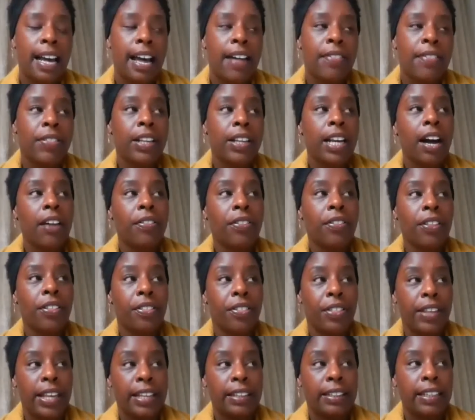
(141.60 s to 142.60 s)
and the other
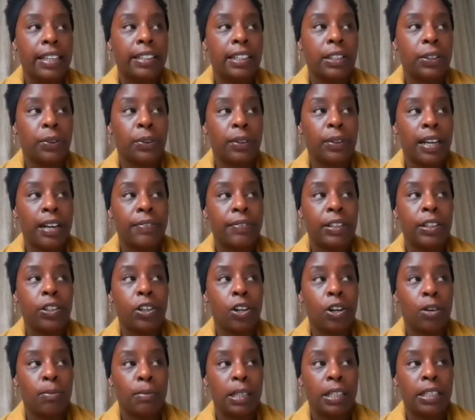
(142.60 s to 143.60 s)
thing that they all have in
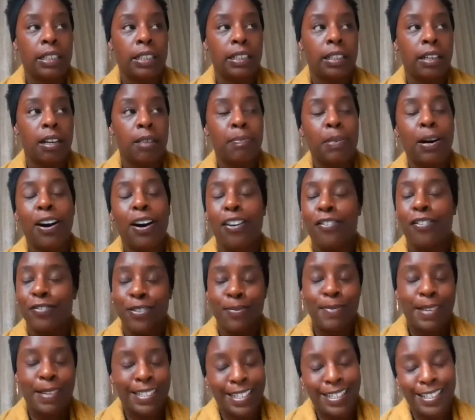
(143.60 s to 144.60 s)
common, apart
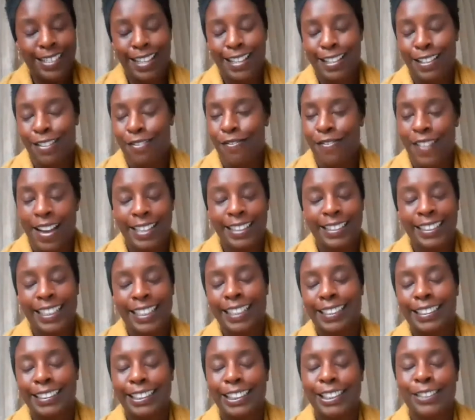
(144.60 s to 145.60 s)
from, as I said, the
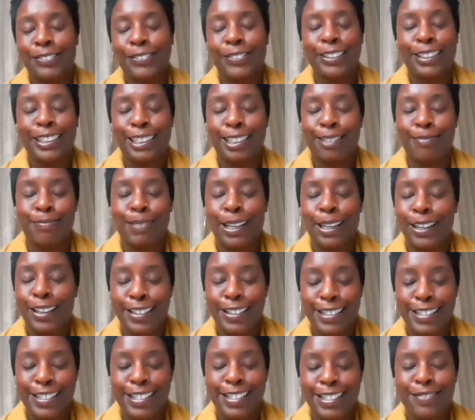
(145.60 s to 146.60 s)
fantastic quality
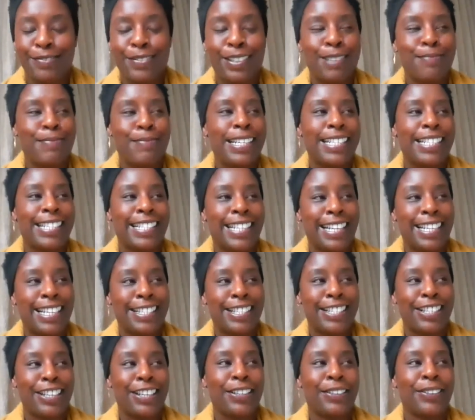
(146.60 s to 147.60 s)
partners, if I may say
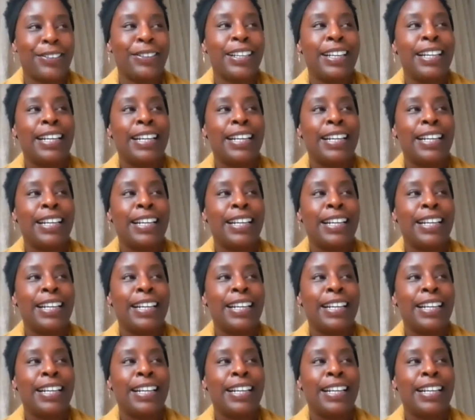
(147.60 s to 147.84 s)
so,